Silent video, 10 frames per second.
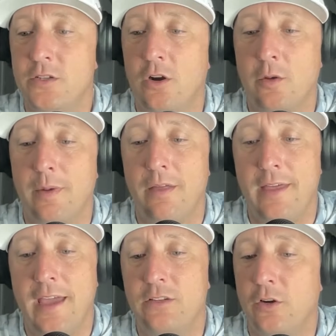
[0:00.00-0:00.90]
Talk about
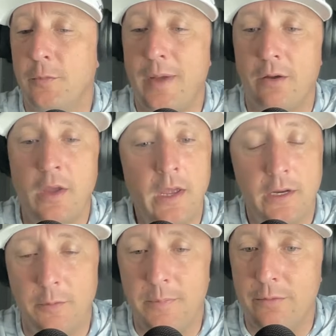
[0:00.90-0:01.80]
that. Talk about
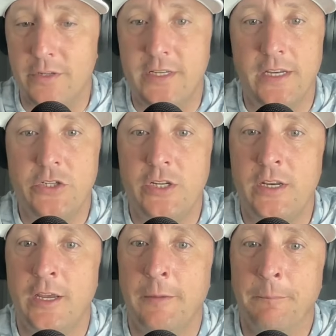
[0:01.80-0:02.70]
commit
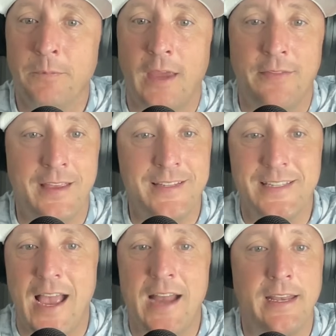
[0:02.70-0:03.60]
retention, and then
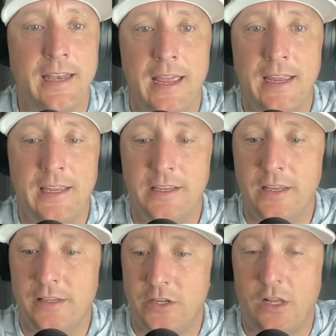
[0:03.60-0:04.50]
signing day
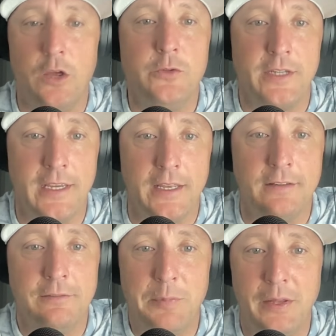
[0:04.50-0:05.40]
is closing in.
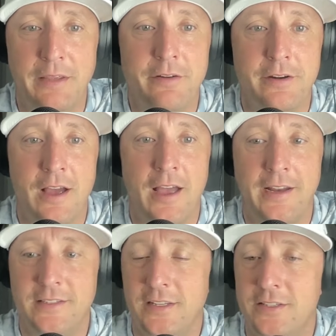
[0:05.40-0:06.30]
Believe it or not,
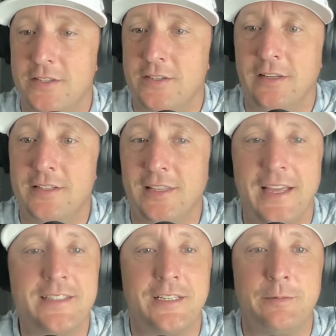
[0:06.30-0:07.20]
it's
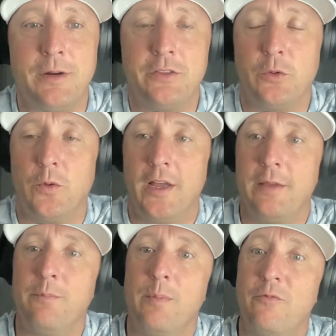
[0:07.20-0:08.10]
less than a month
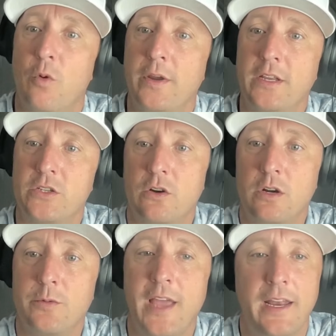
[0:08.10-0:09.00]
away. But before we get
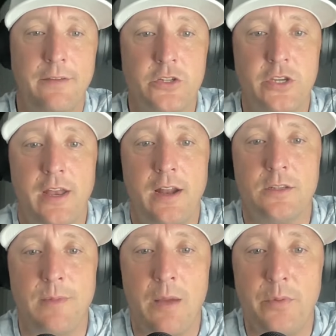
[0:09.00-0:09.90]
started, we got to give a shout out
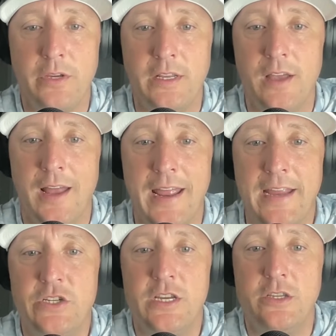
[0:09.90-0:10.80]
to
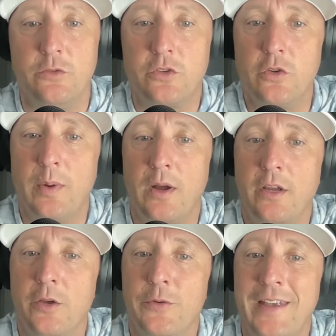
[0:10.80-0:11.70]
Mybookie.ag. Use coupon
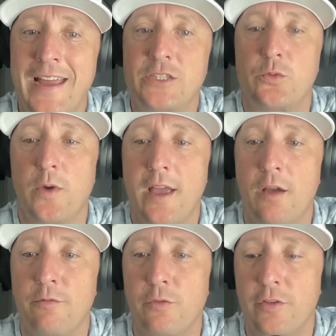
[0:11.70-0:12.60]
code
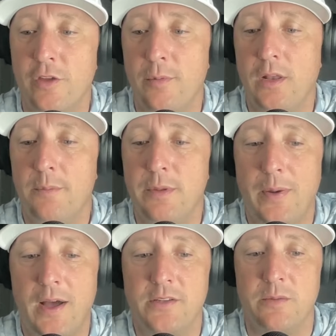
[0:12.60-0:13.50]
NEXTROUND for a double up
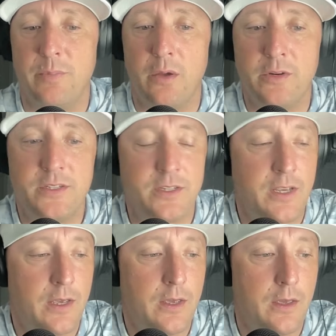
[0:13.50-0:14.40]
deposit
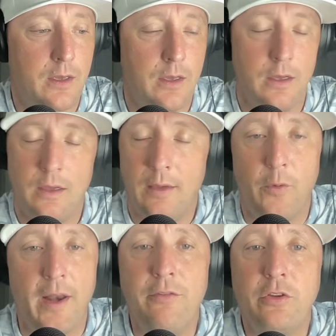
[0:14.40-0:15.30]
bonus.
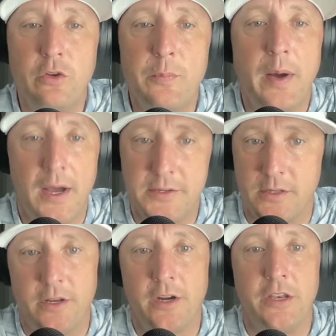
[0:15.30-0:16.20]
Whatever you
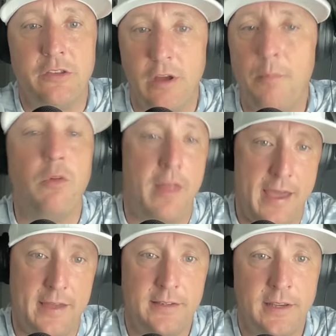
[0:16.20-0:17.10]
deposit, they're going to double
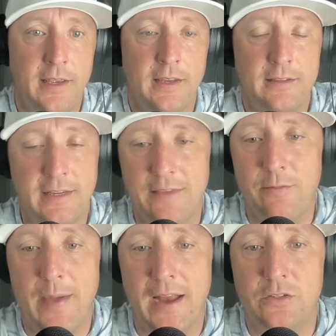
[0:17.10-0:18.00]
that to give
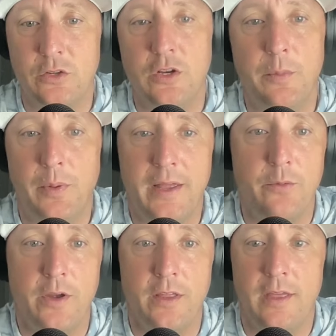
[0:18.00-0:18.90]
it back to you to play
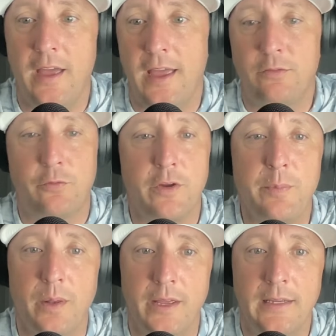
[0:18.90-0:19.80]
with as free
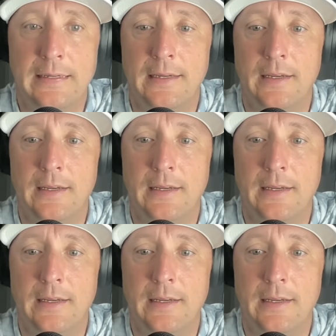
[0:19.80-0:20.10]
play.